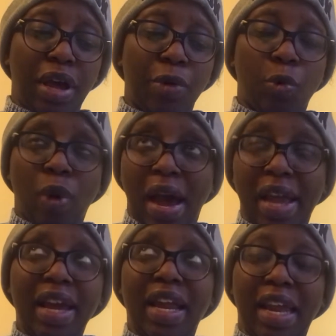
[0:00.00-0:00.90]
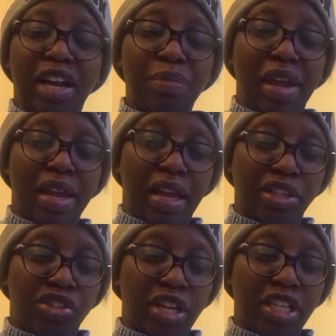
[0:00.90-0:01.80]
why I like my hair
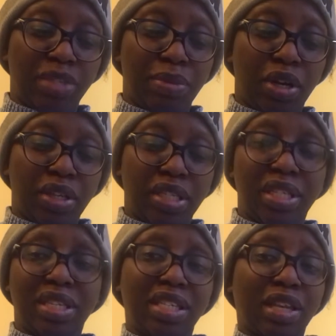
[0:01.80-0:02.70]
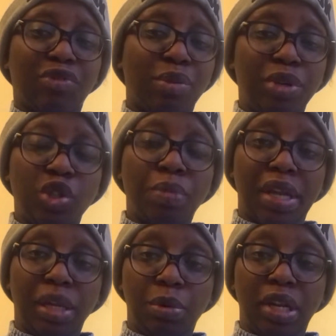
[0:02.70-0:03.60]
straight is because it is easier for me to
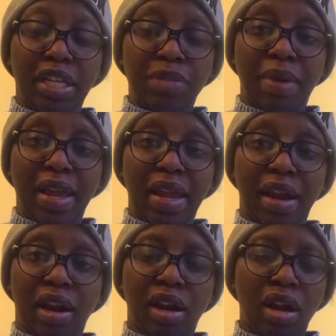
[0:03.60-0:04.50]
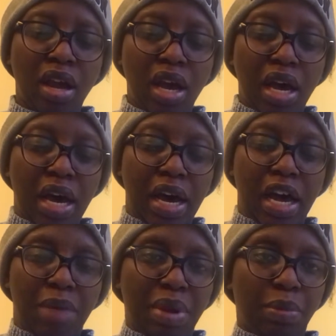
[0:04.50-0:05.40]
manipulate my hair.
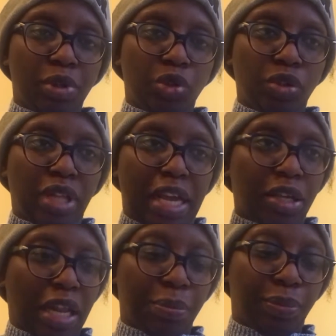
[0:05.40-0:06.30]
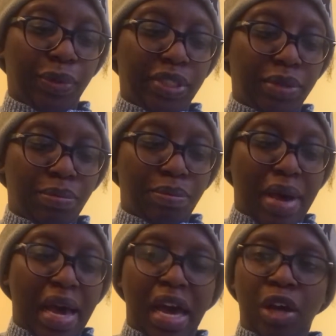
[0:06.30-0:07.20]
I'm able to like put it
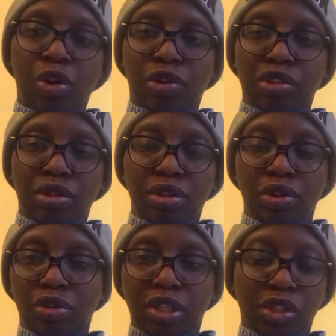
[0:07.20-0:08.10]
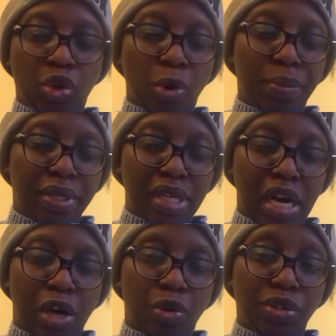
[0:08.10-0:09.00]
back, or just comb it
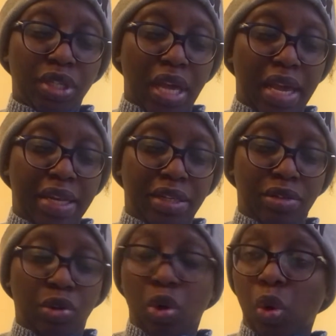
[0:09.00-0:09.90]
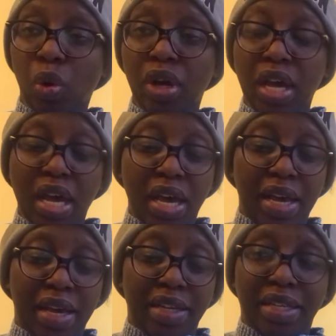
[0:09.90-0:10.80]
out and go.
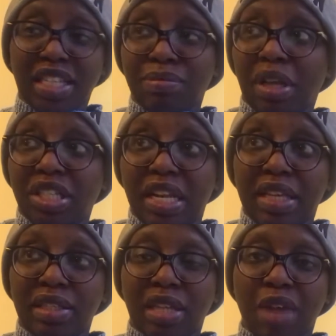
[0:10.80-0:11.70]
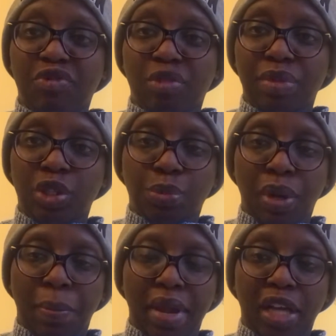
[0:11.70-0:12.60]
It takes much less time for me to
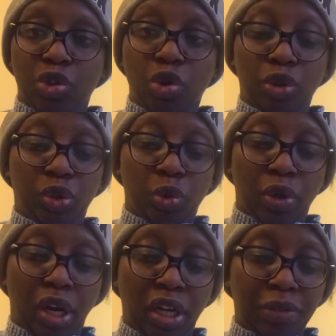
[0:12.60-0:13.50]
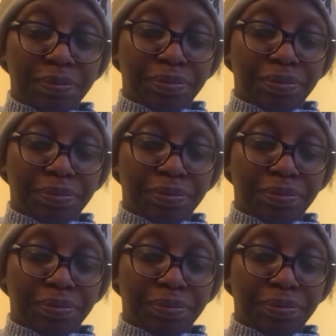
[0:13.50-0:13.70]
prepare to go to work.